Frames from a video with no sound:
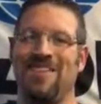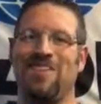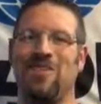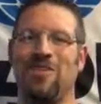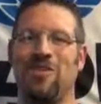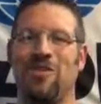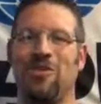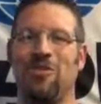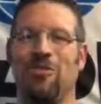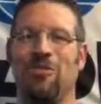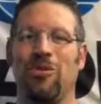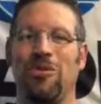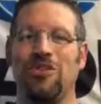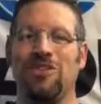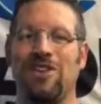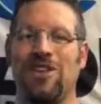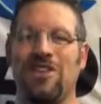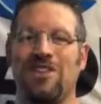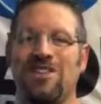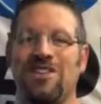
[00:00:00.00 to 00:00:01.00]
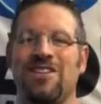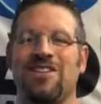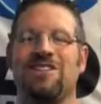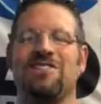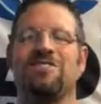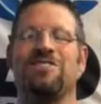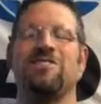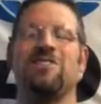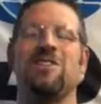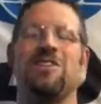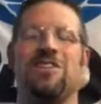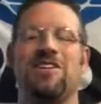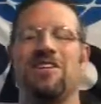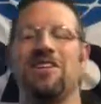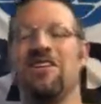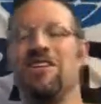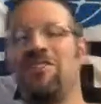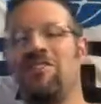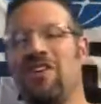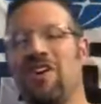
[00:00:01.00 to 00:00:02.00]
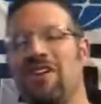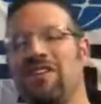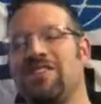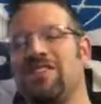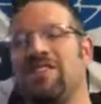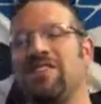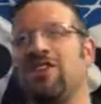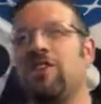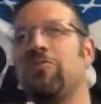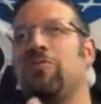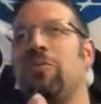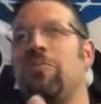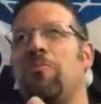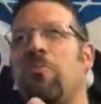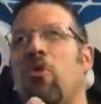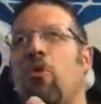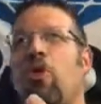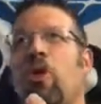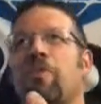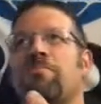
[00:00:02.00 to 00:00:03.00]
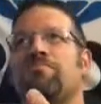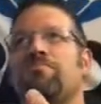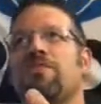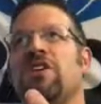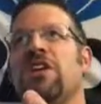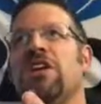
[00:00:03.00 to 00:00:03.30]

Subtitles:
think you'll appreciate this advice a little bit more.